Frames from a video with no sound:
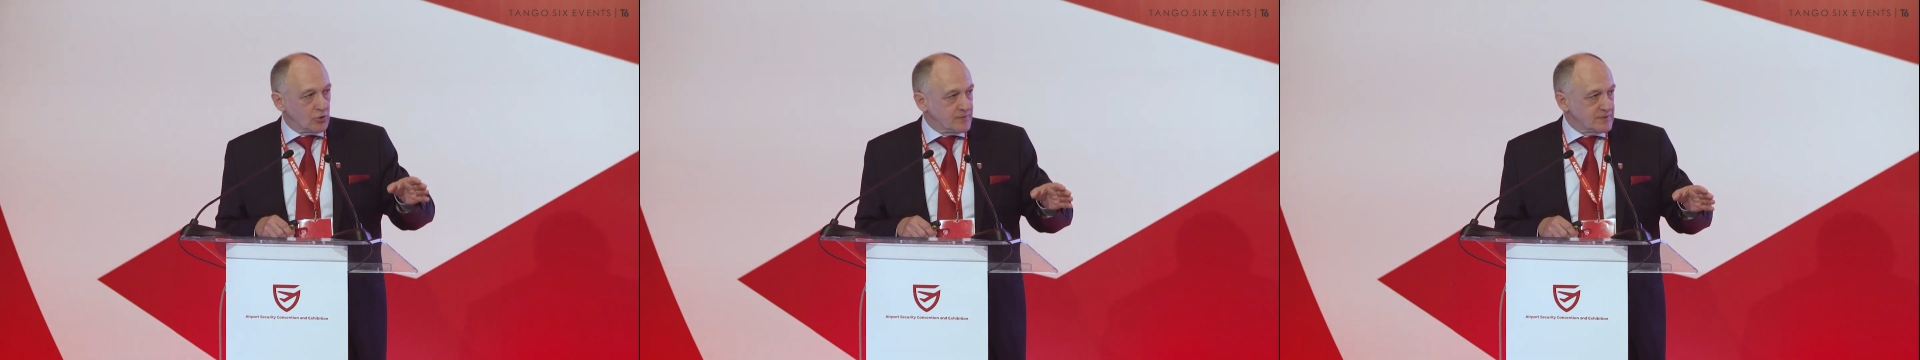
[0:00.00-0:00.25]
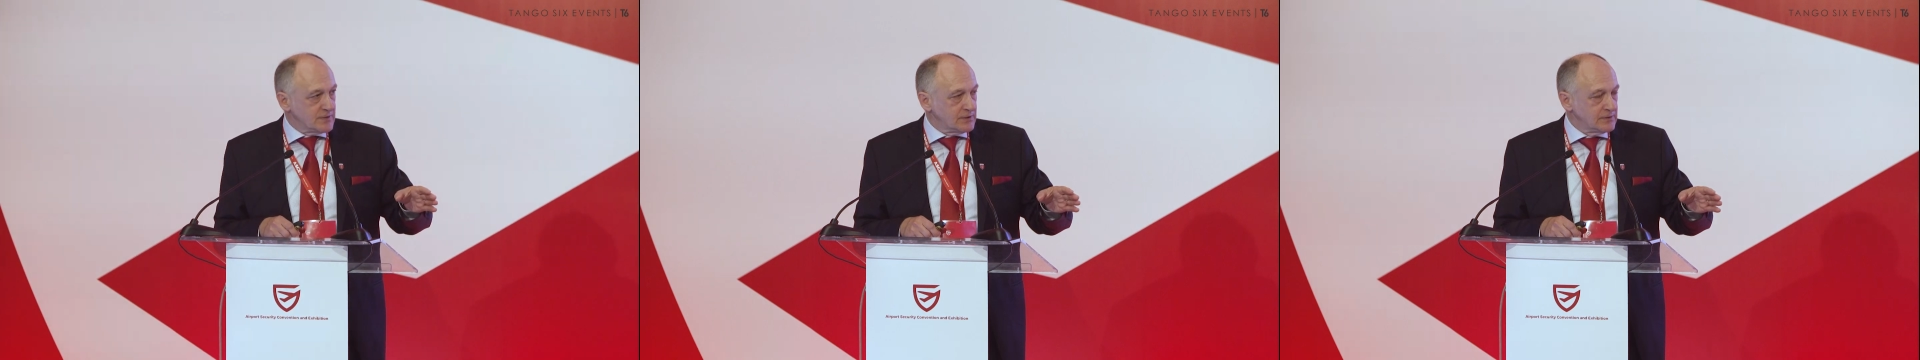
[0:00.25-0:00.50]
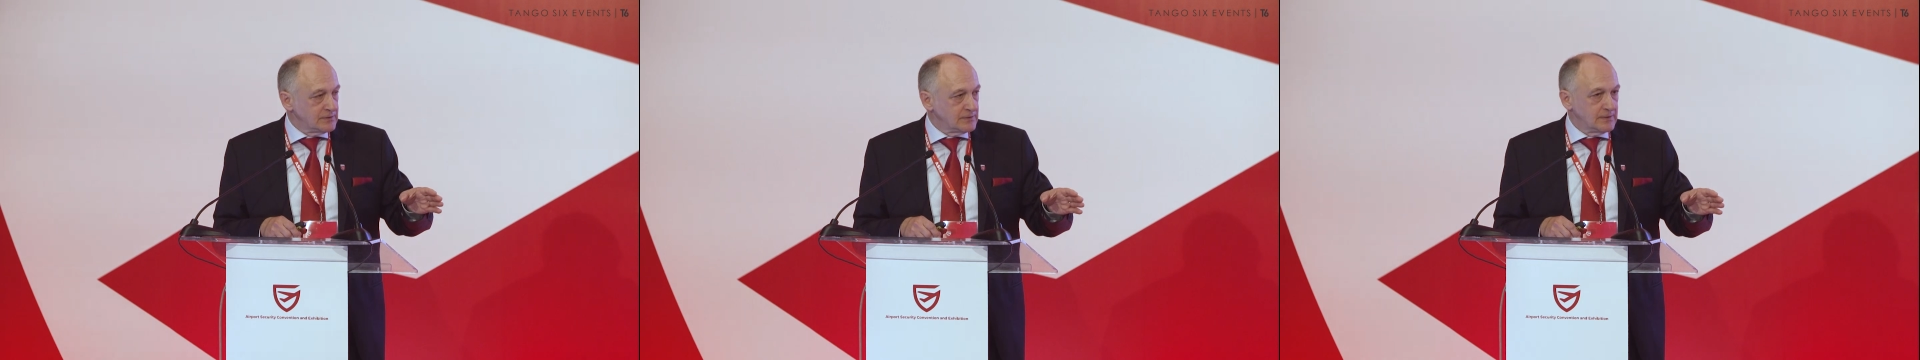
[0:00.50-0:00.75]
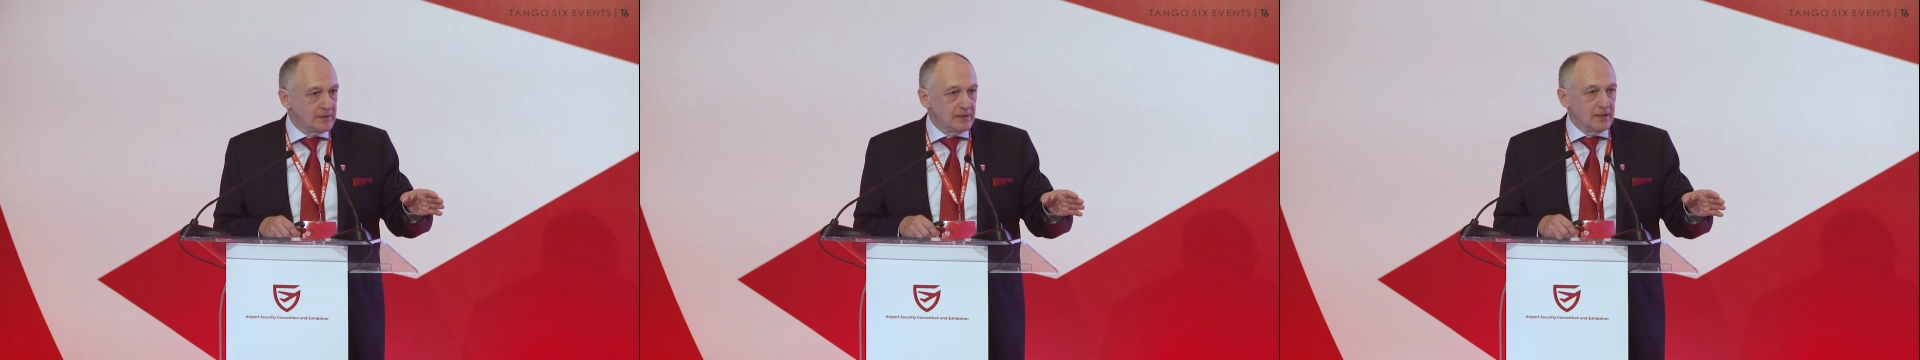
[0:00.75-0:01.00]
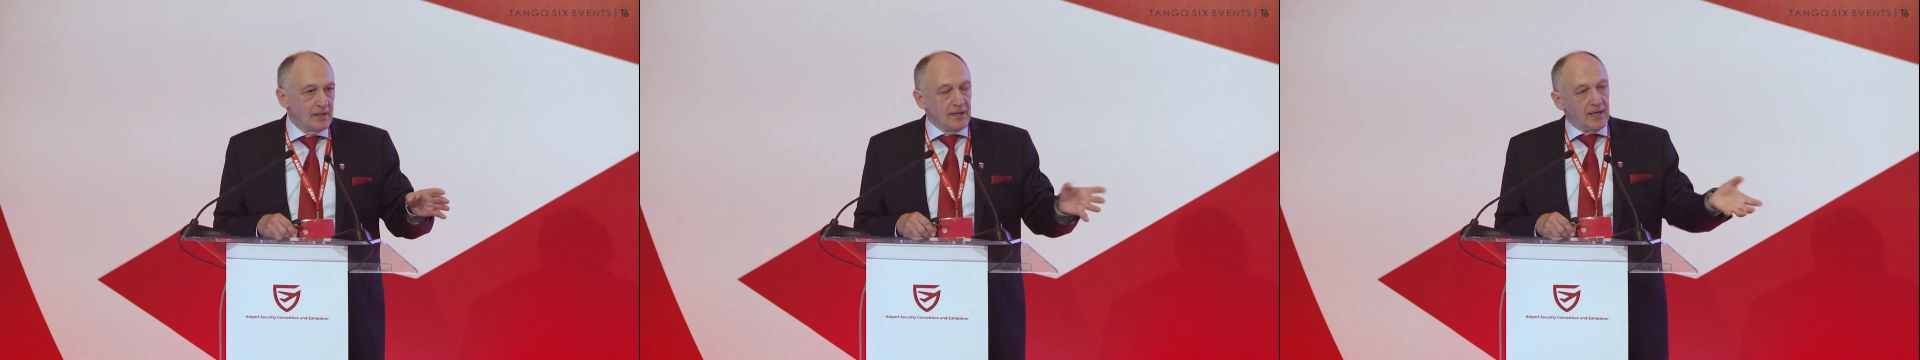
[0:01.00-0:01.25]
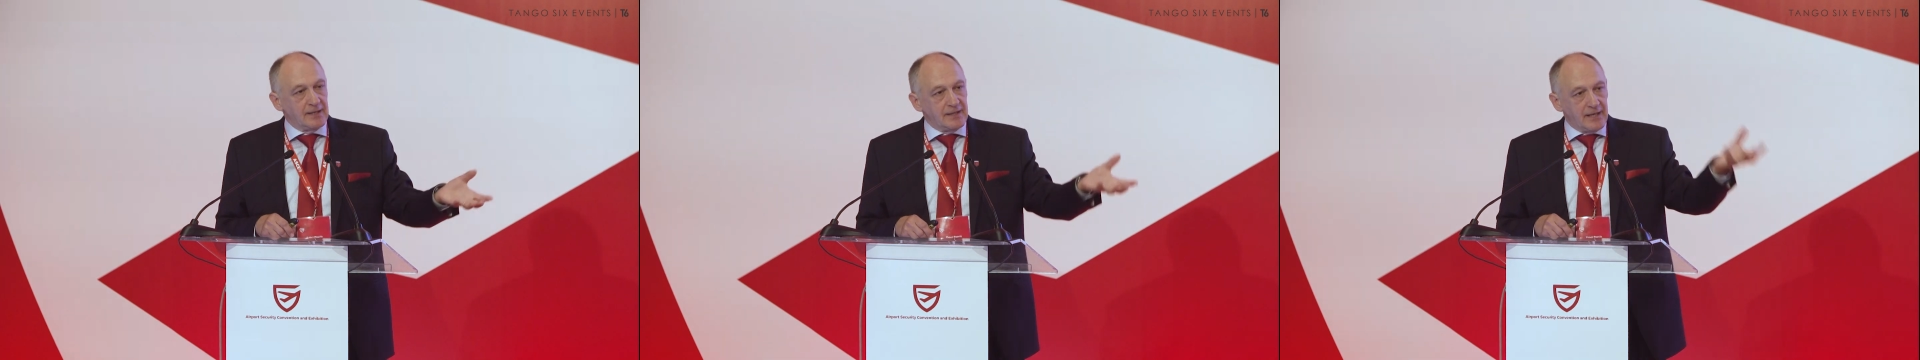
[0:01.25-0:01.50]
officer,
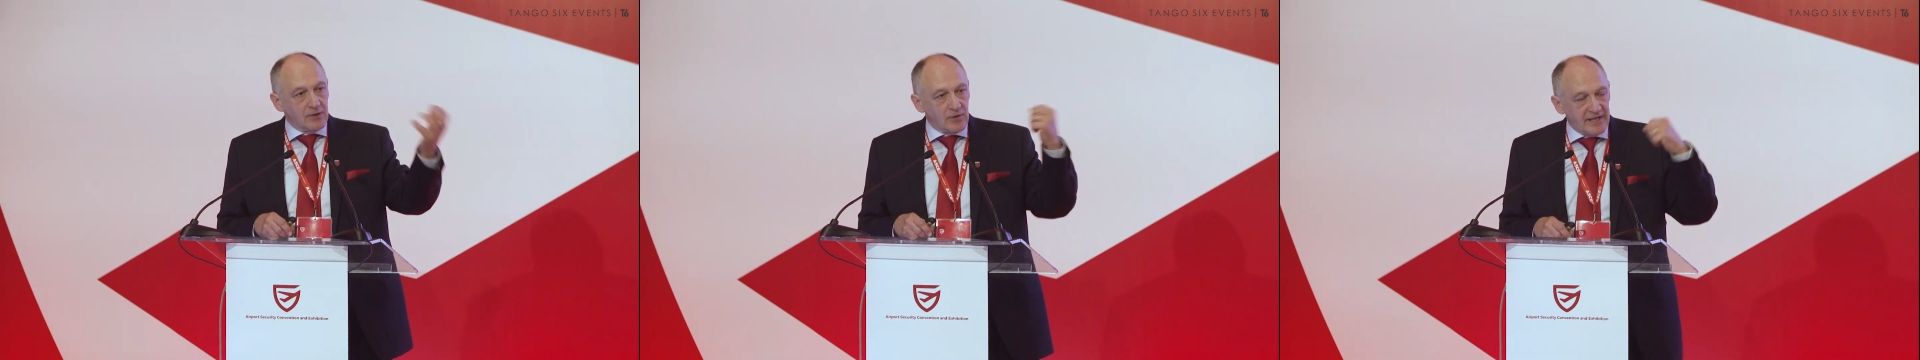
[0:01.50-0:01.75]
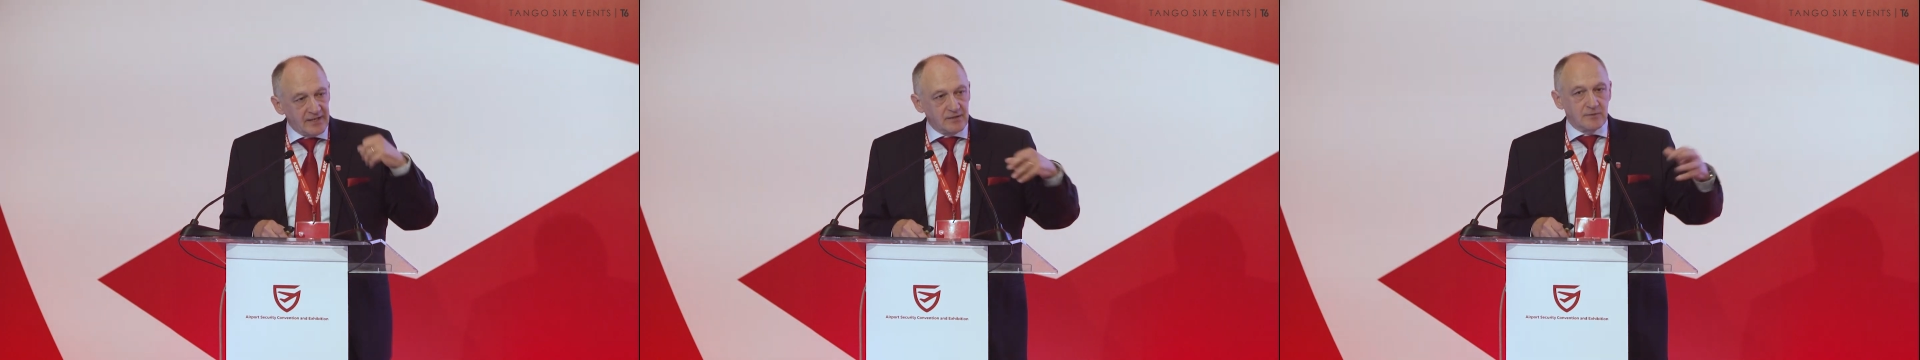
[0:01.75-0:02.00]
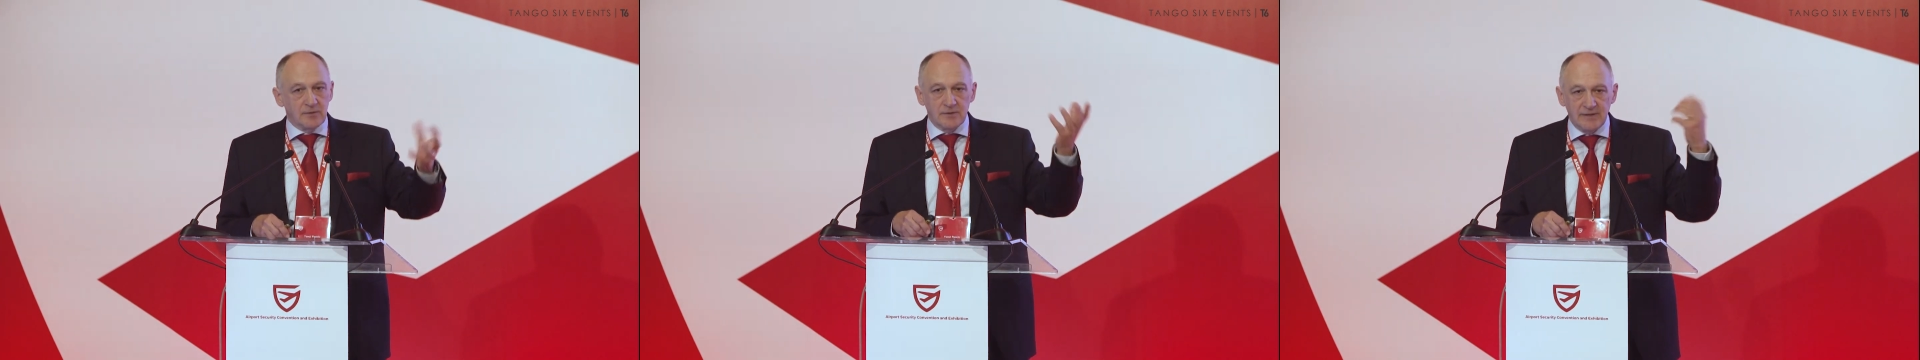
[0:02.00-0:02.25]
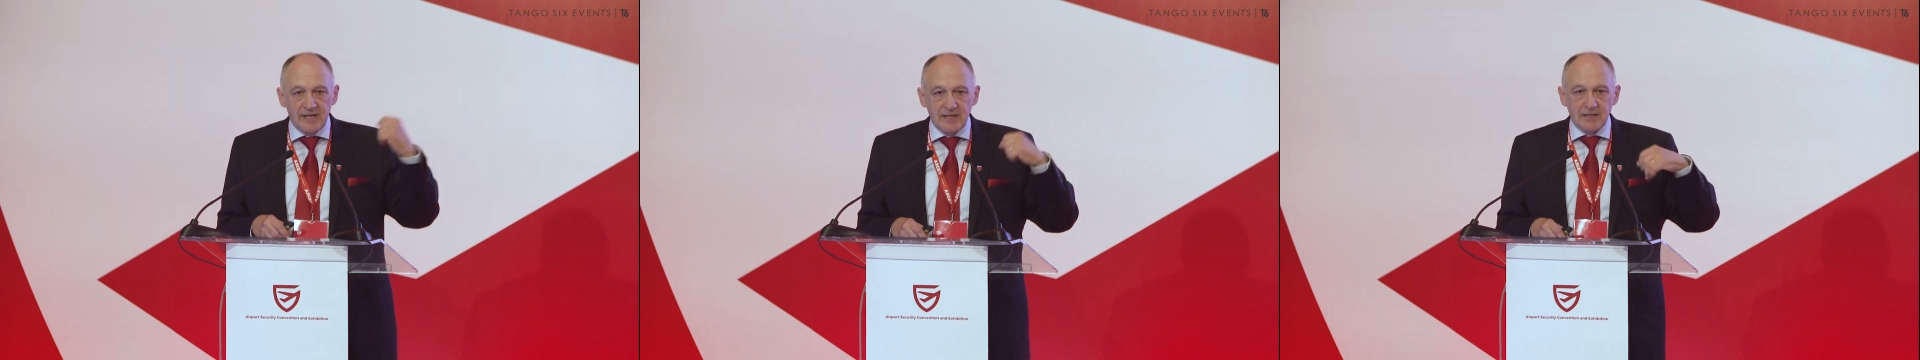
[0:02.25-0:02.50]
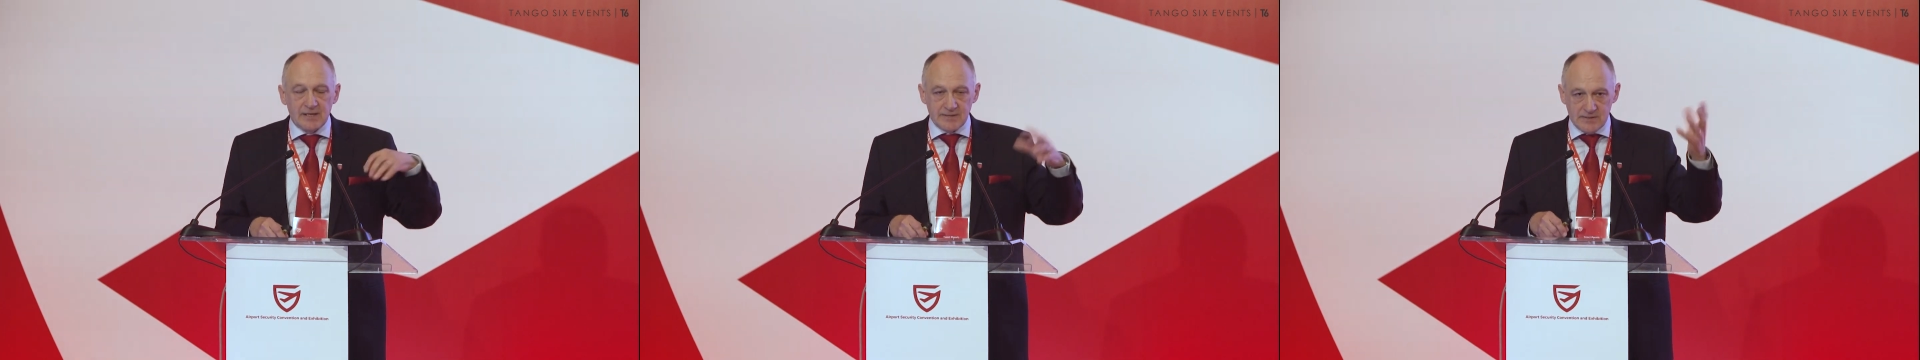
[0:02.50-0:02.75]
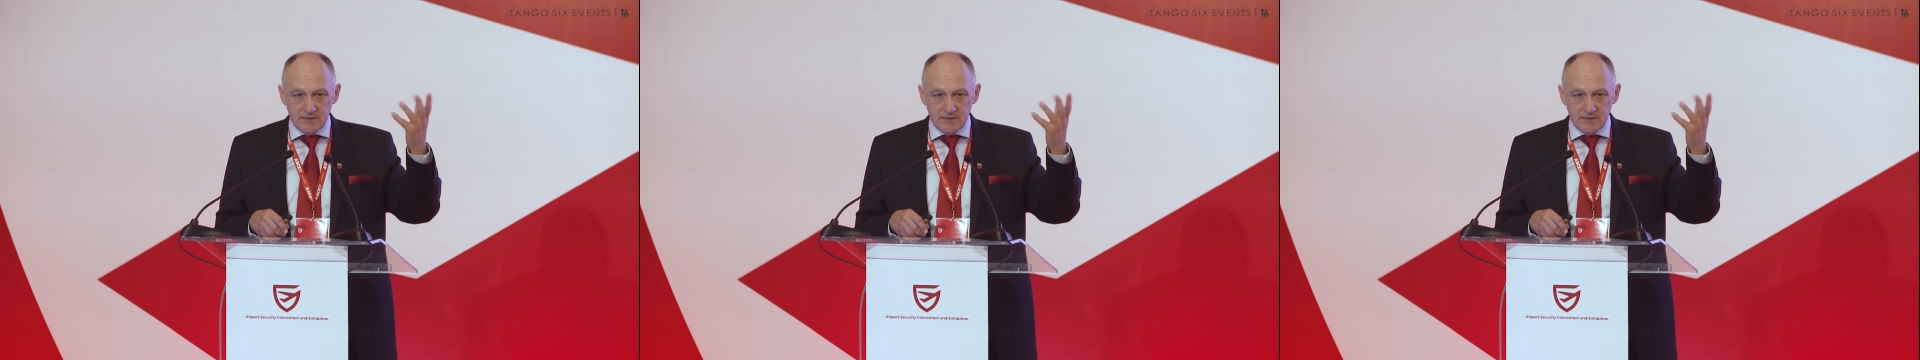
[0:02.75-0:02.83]
and they collect data